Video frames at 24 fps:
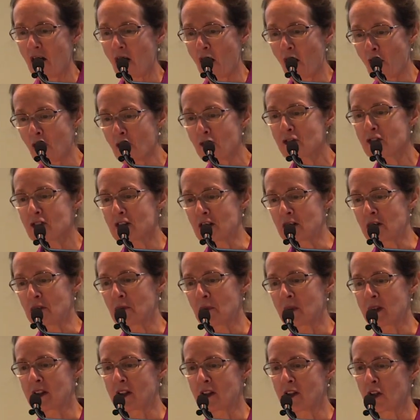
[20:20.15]
Often
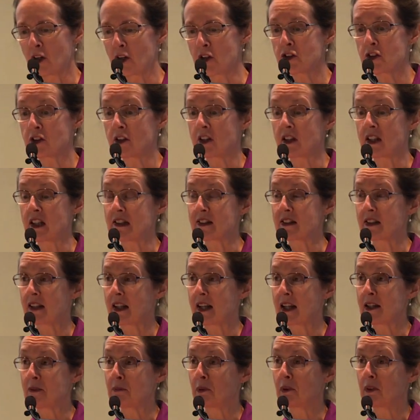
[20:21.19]
with the notion this
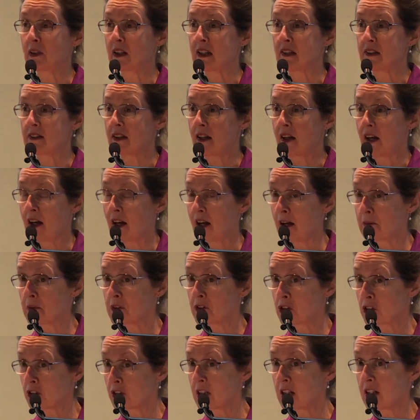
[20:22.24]
label is
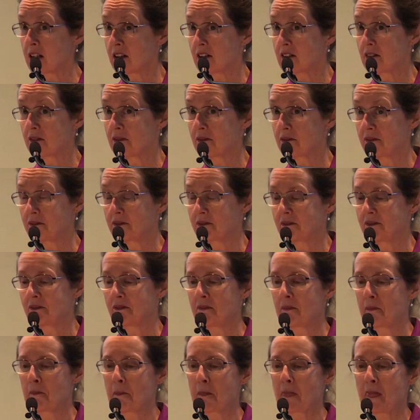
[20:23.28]
arbitrary
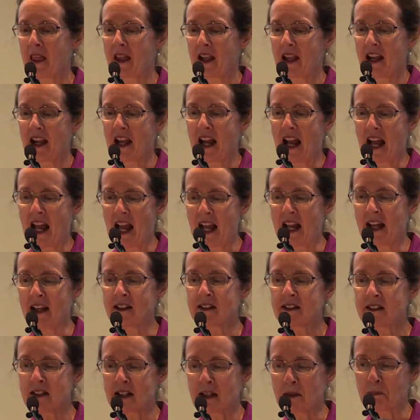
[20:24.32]

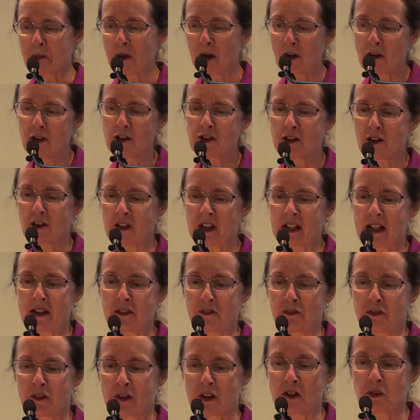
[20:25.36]
and imposed on the
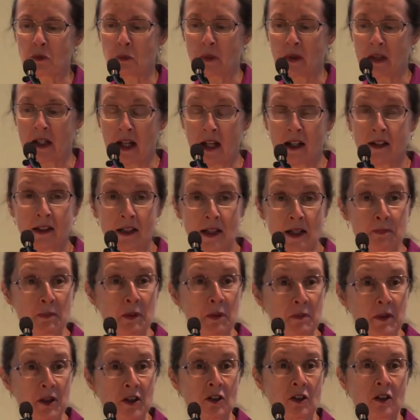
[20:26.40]
infant without their
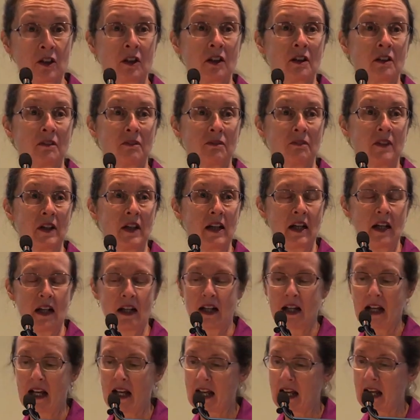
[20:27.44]
permission
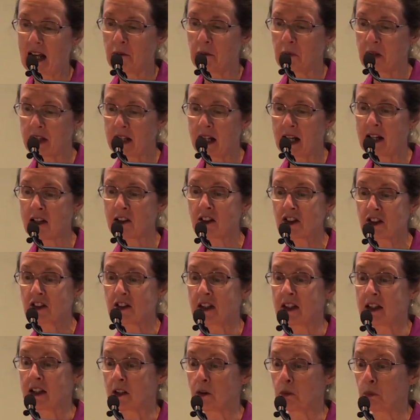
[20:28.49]
and without
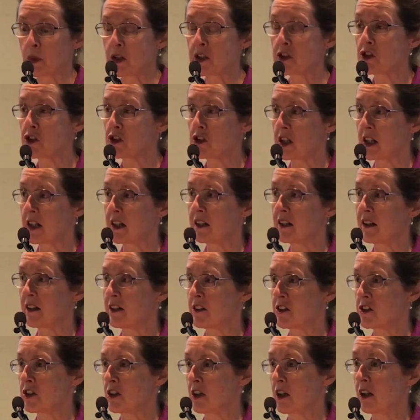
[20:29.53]
seeing which gender
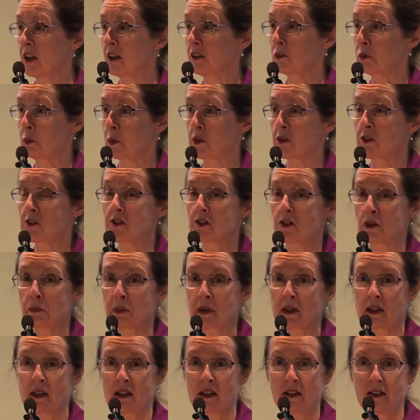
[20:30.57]
the child wants to
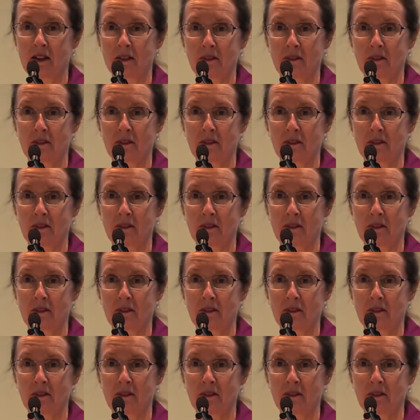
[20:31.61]
be.